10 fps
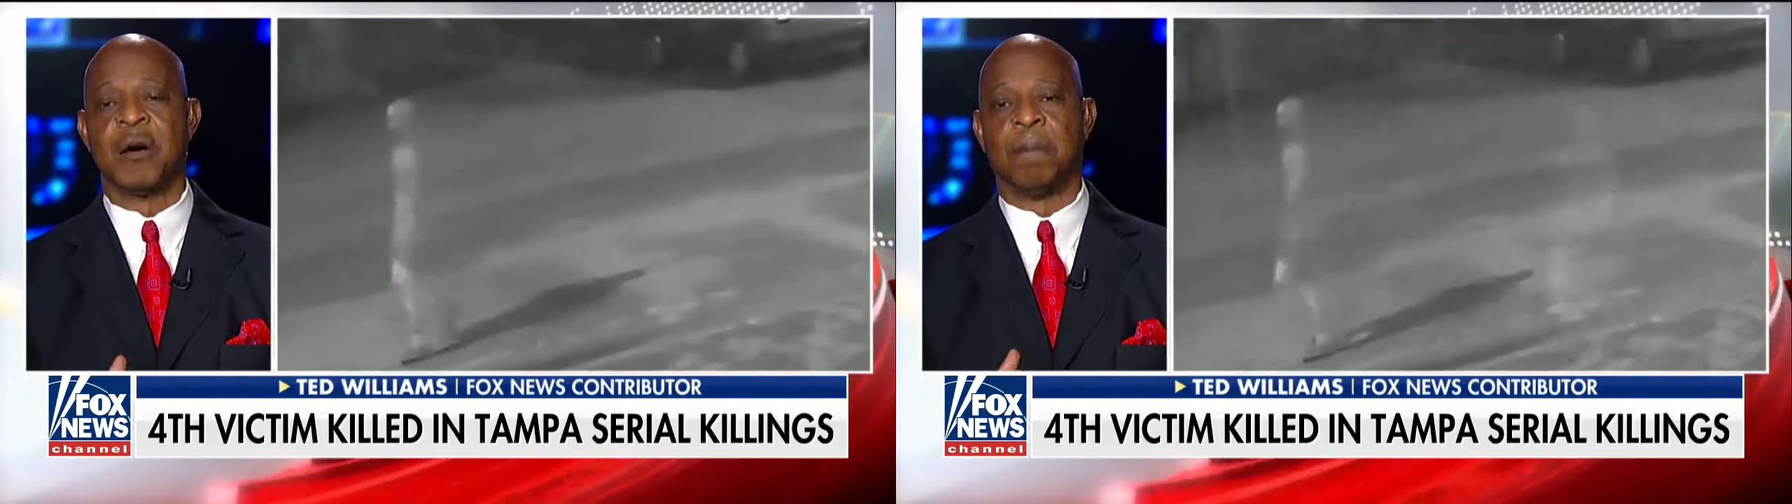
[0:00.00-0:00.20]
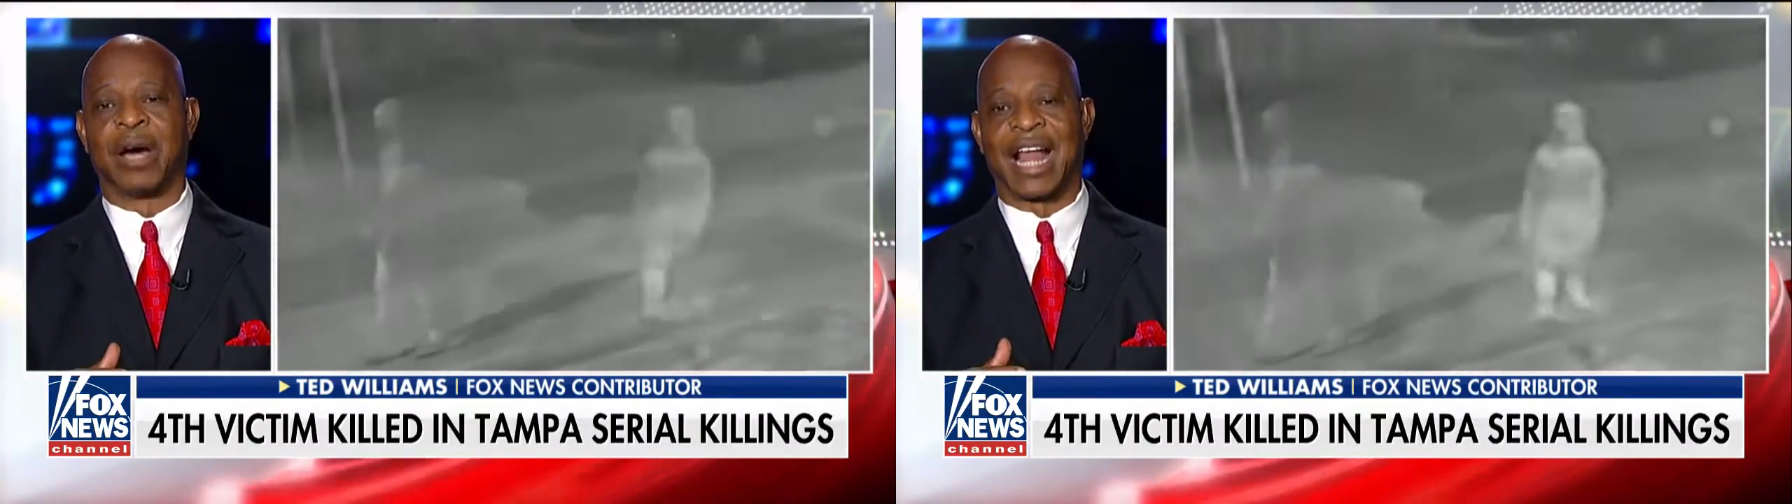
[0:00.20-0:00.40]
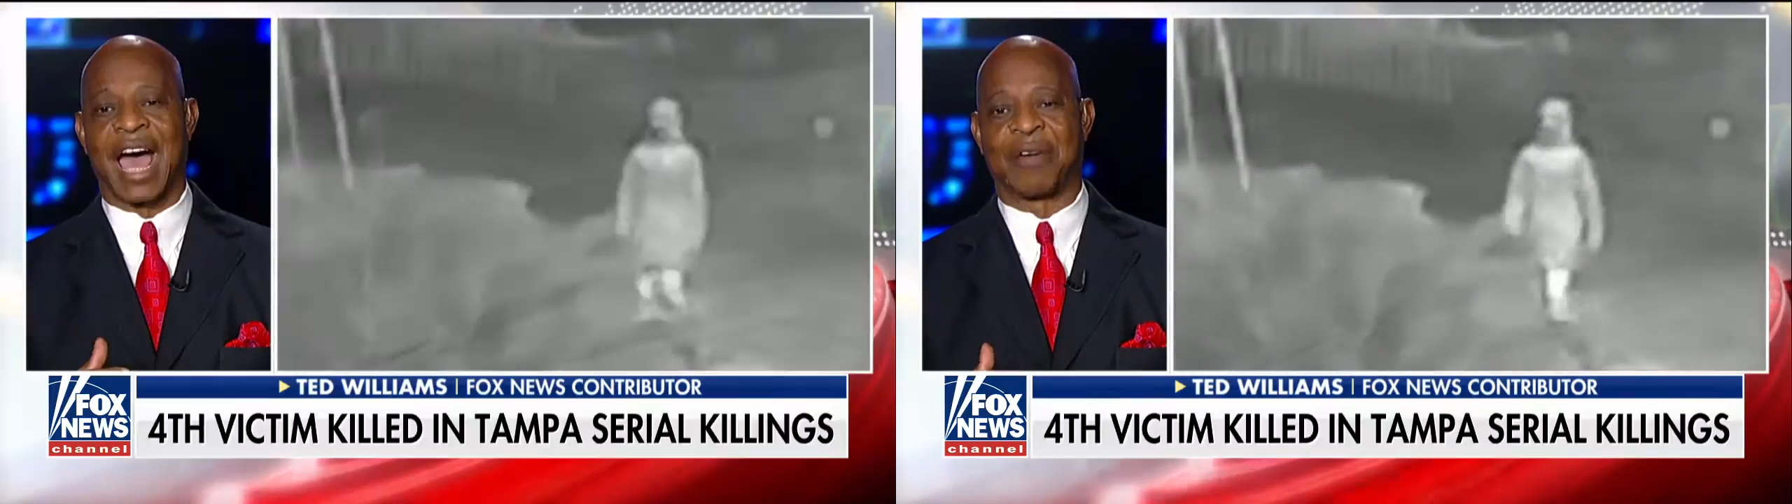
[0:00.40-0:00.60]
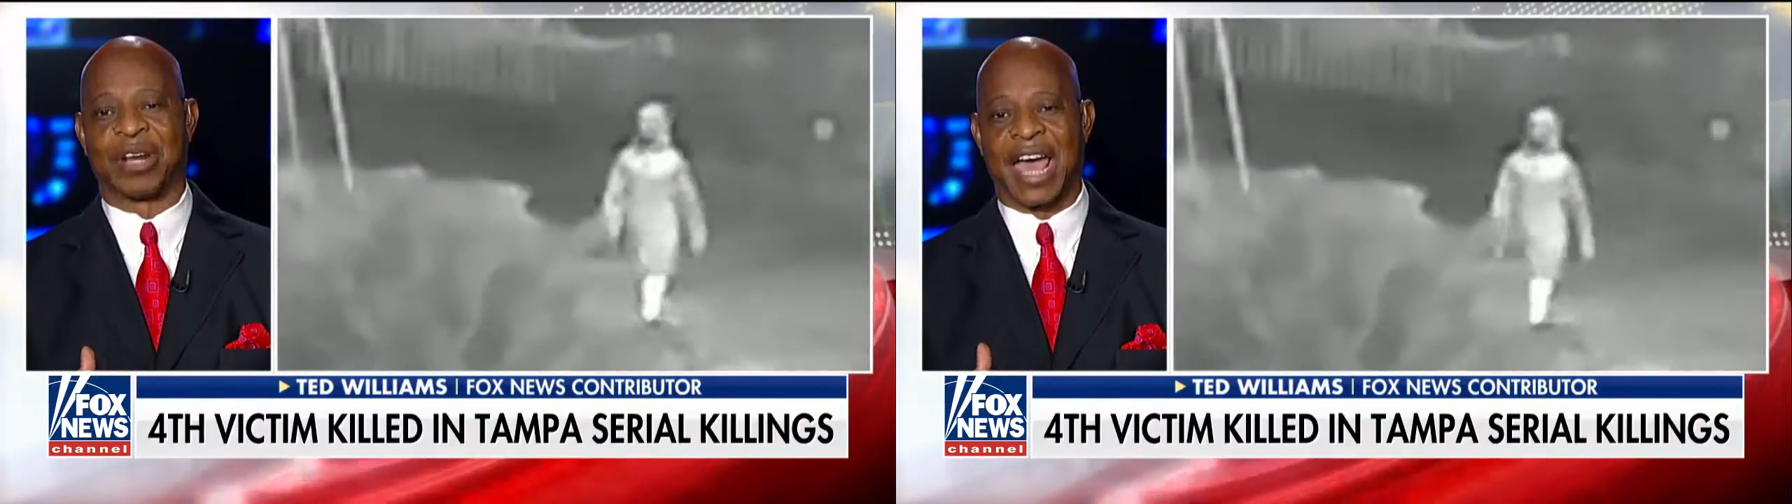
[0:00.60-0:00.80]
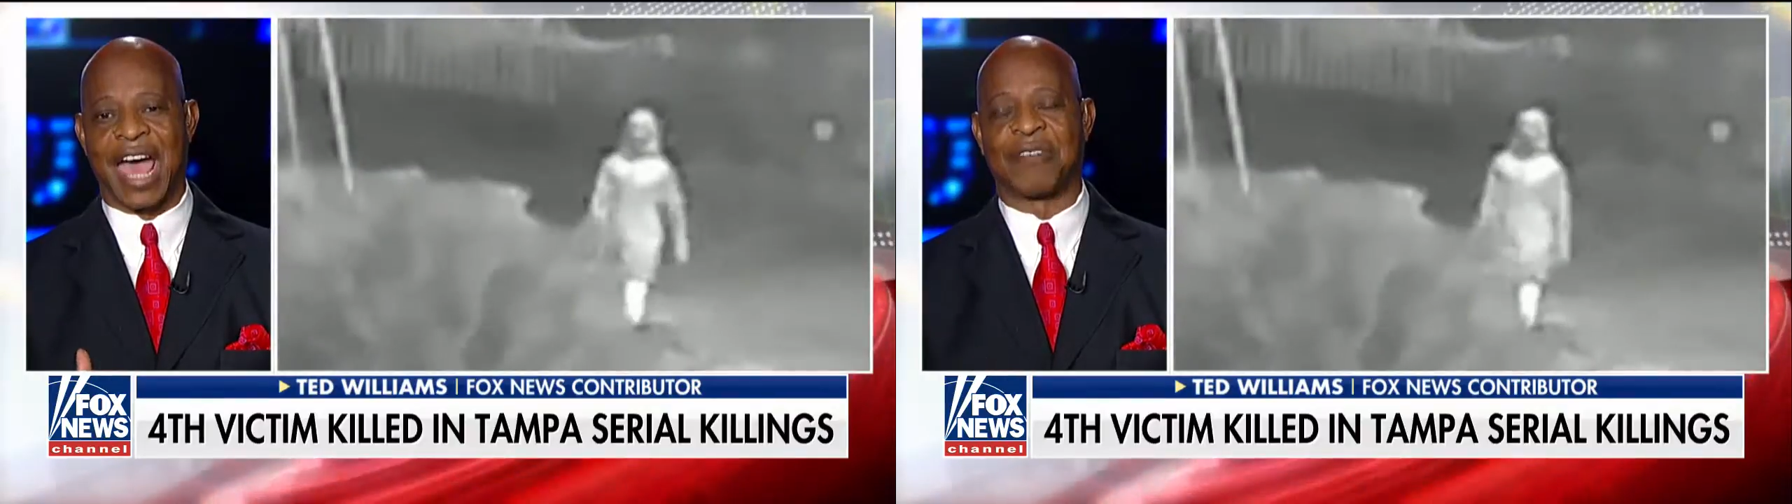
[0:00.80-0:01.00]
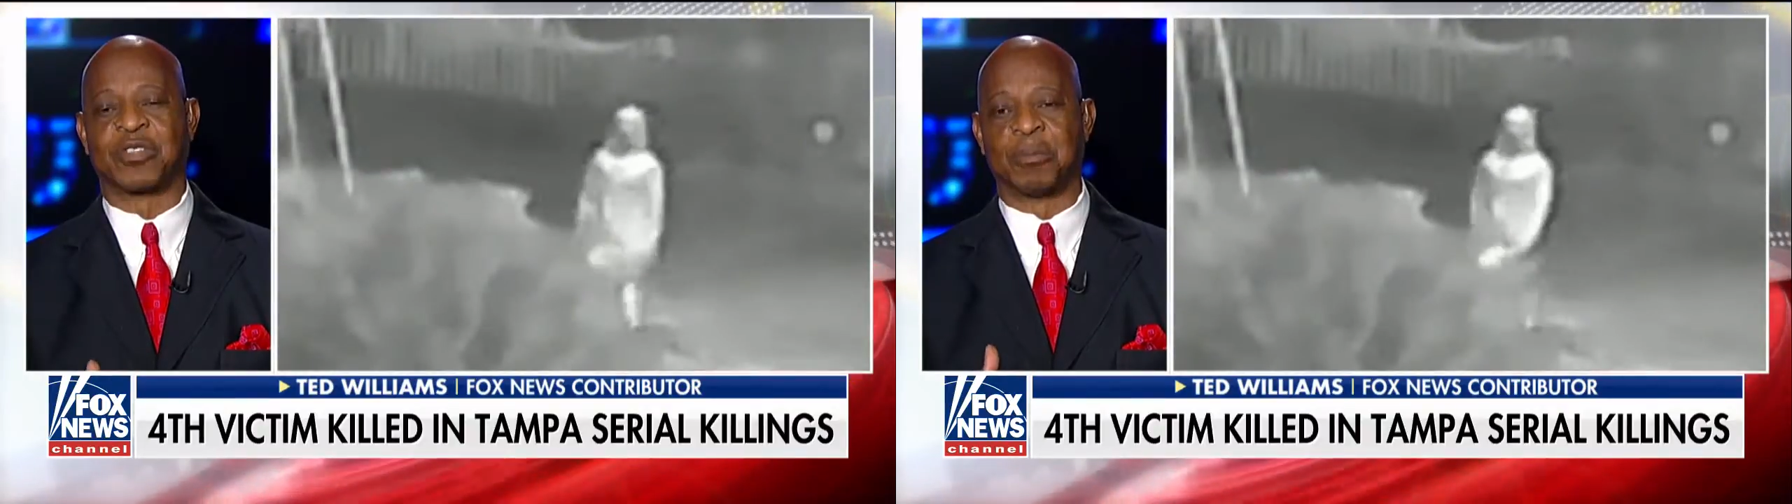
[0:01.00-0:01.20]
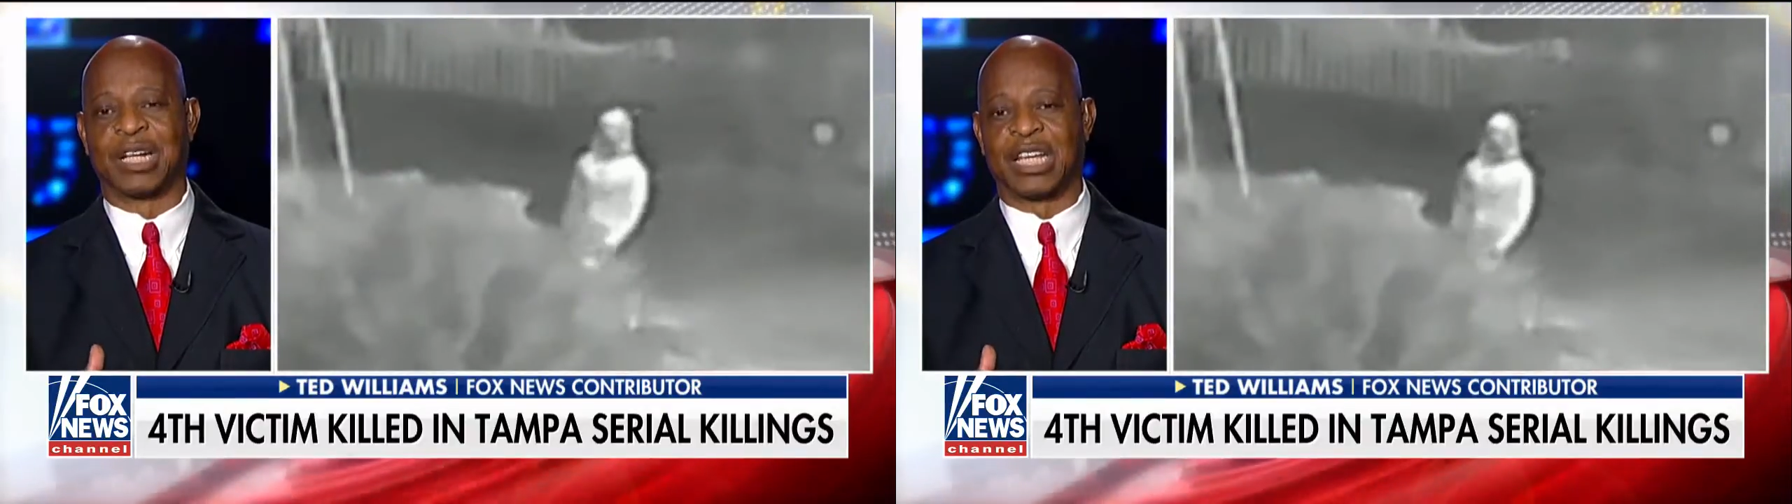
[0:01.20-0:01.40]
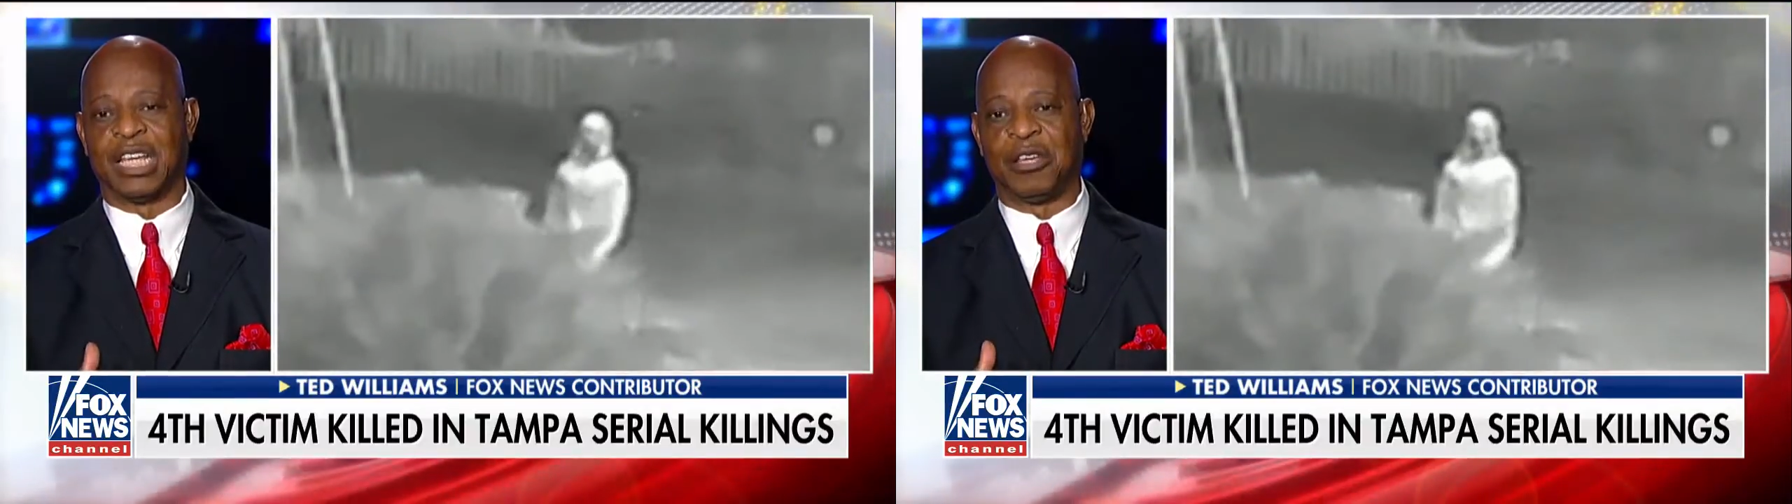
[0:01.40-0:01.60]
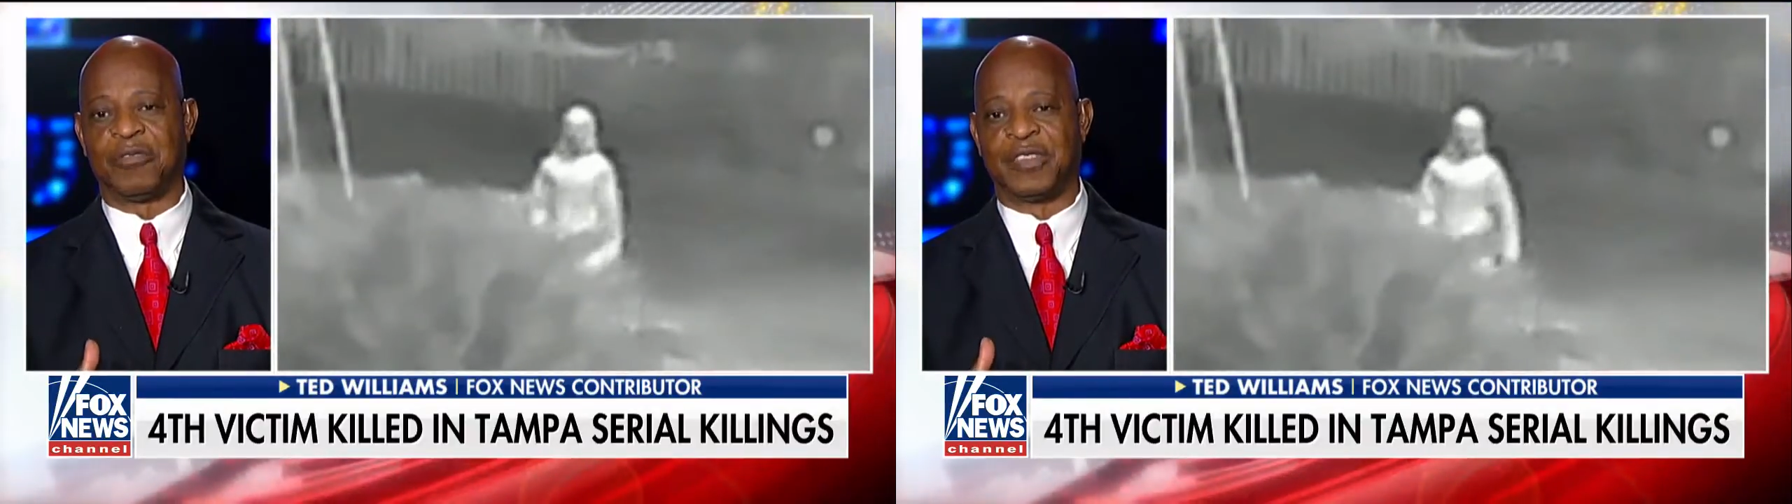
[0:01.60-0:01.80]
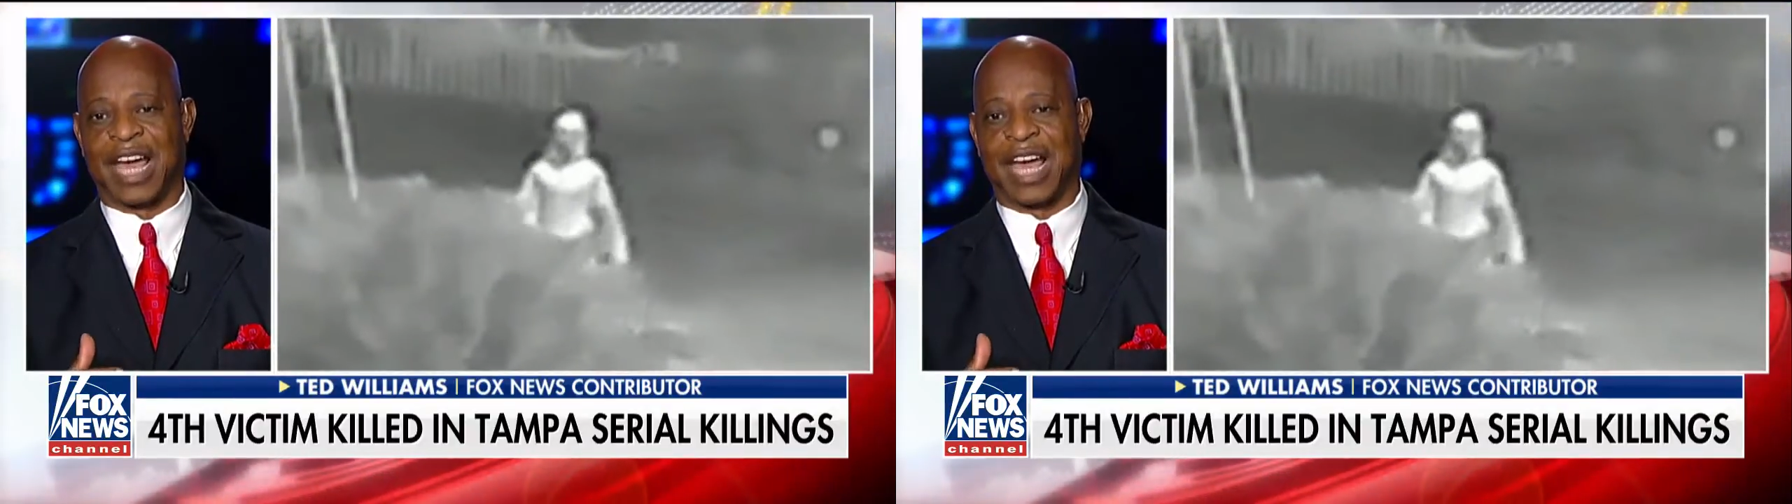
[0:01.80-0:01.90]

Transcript: But I would have to believe